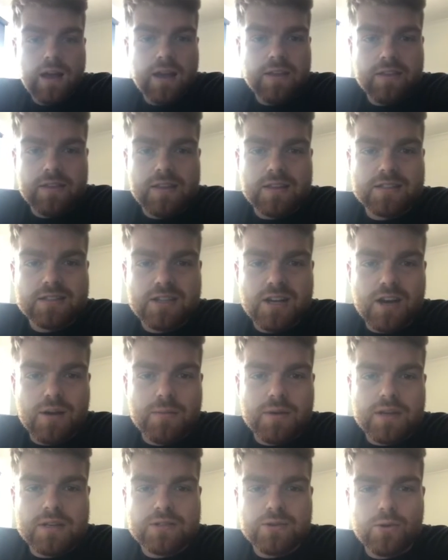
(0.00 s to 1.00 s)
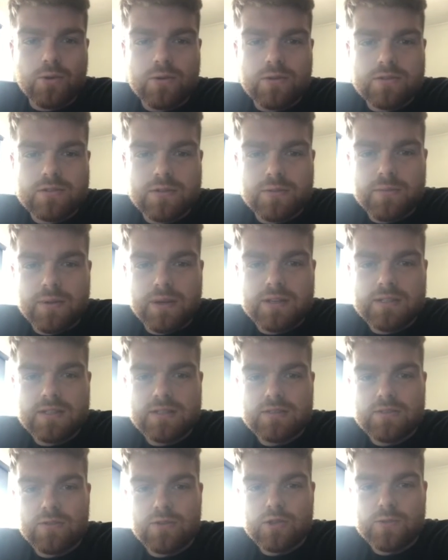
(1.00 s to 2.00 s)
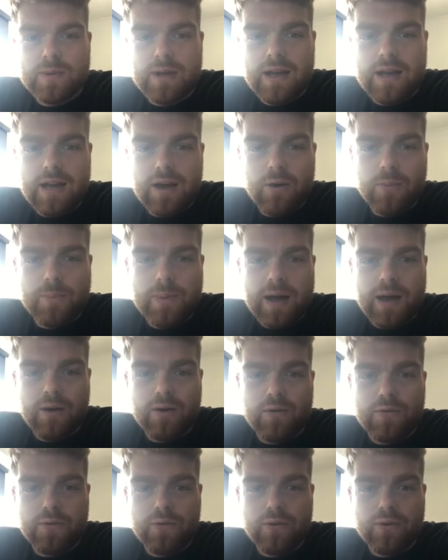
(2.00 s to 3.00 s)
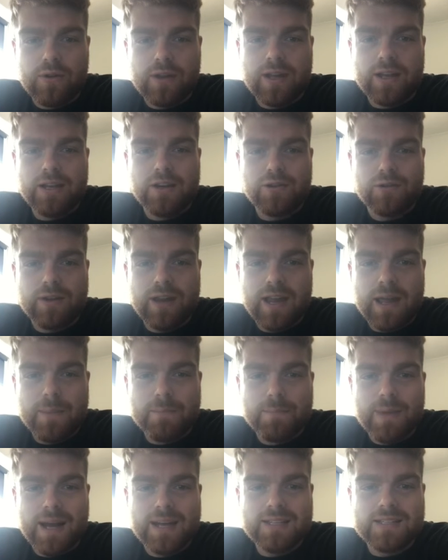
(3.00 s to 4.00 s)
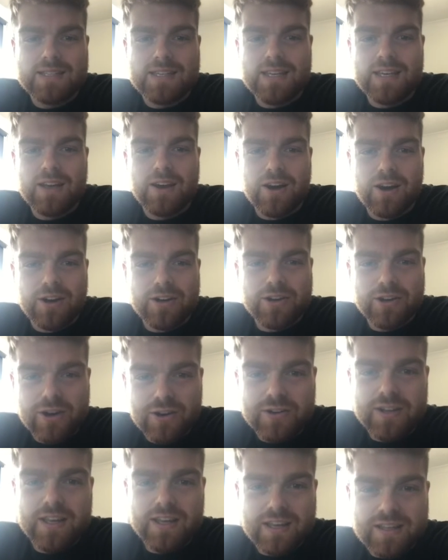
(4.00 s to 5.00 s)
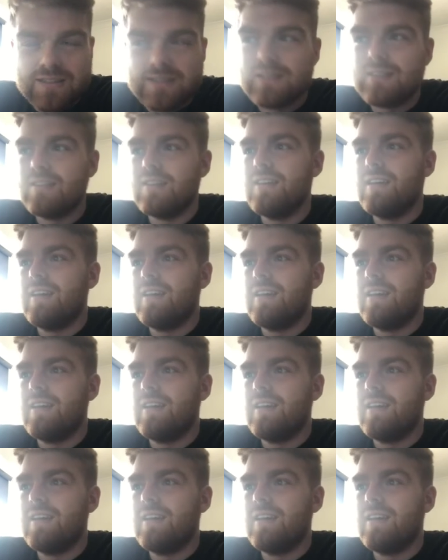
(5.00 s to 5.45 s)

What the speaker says: I think this psalm is awesome because it talks about how powerful and great and mighty our God is.